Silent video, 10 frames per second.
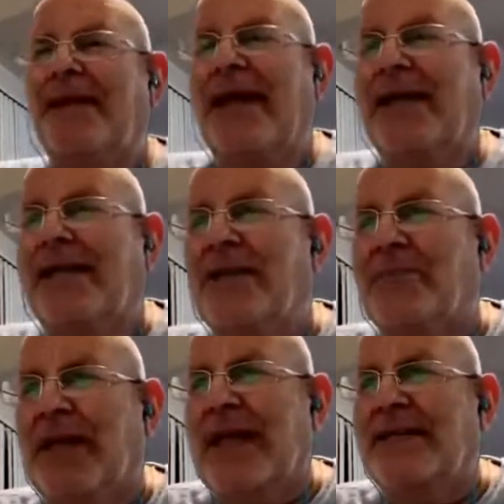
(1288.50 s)
at this
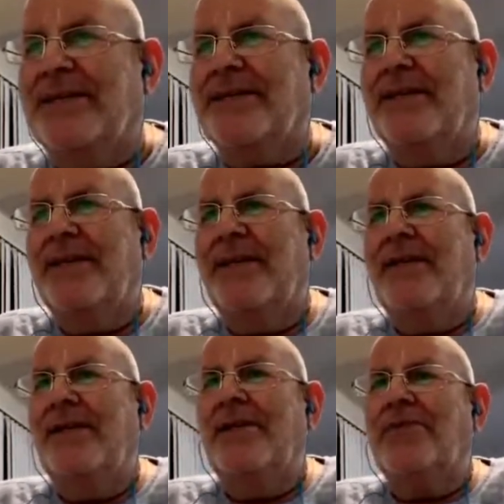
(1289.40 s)
place.
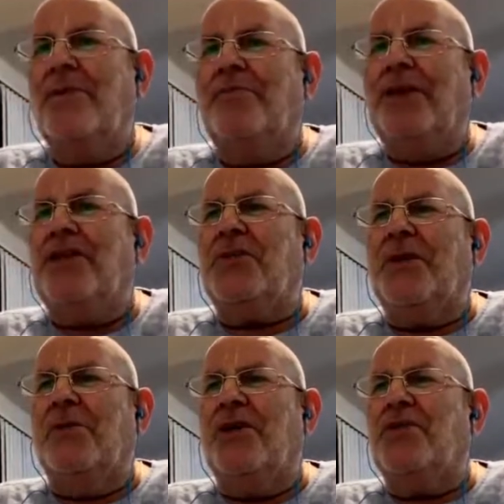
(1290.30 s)
So
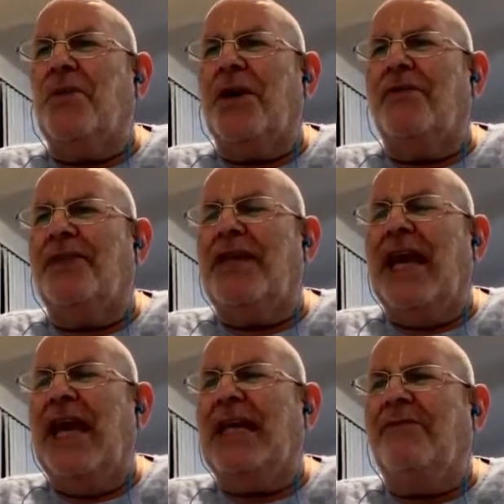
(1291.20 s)
Bhishma was one of the
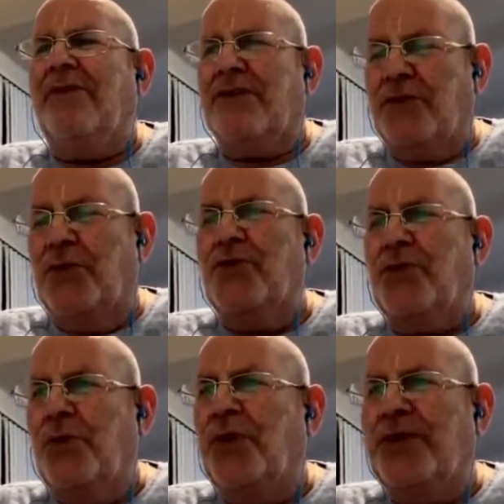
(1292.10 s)
8 Vasus
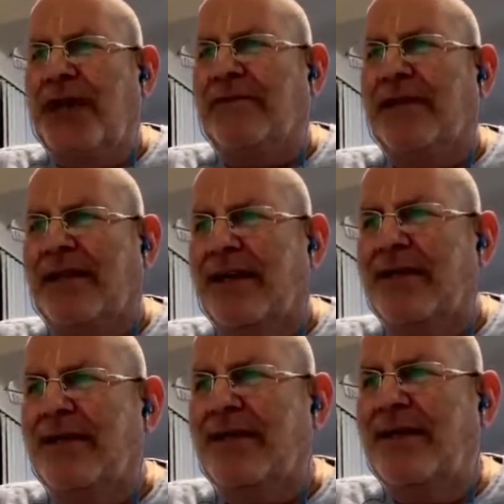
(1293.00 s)
who were
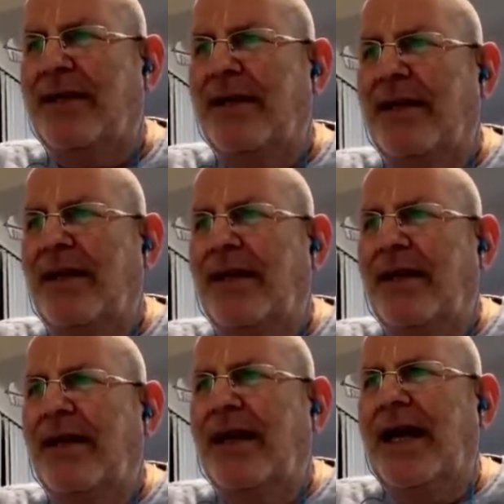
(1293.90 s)
Devatas.
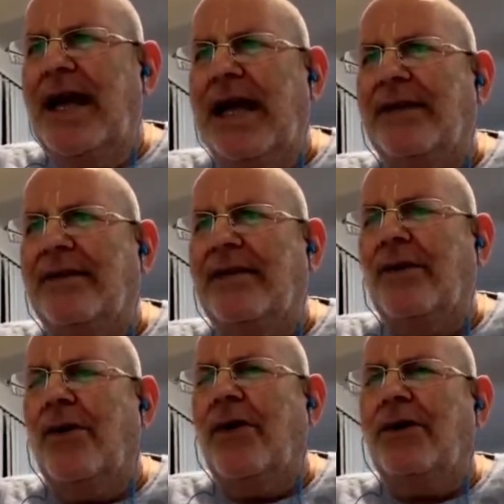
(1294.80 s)
And
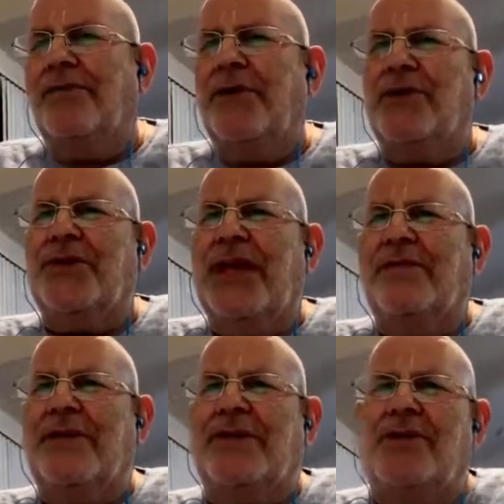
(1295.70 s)
all of those
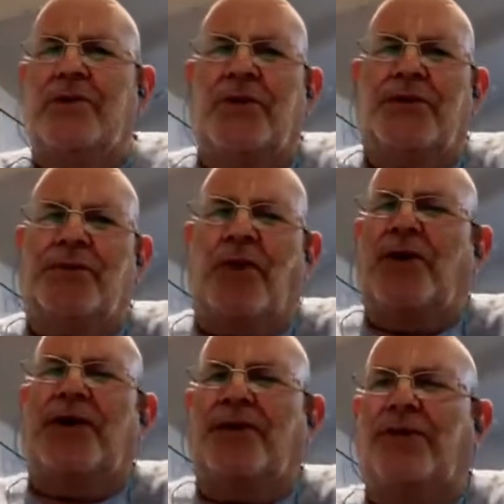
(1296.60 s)
Devatas were
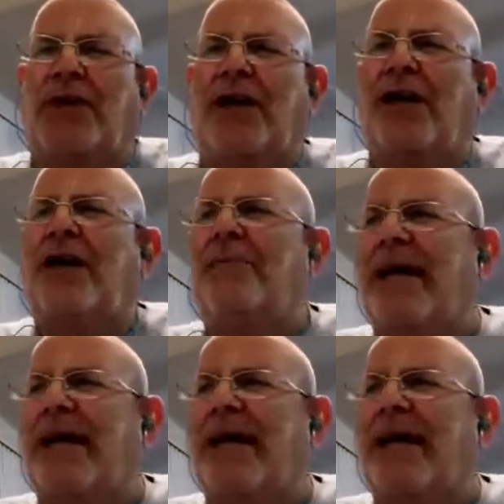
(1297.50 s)
thrown into the Ganga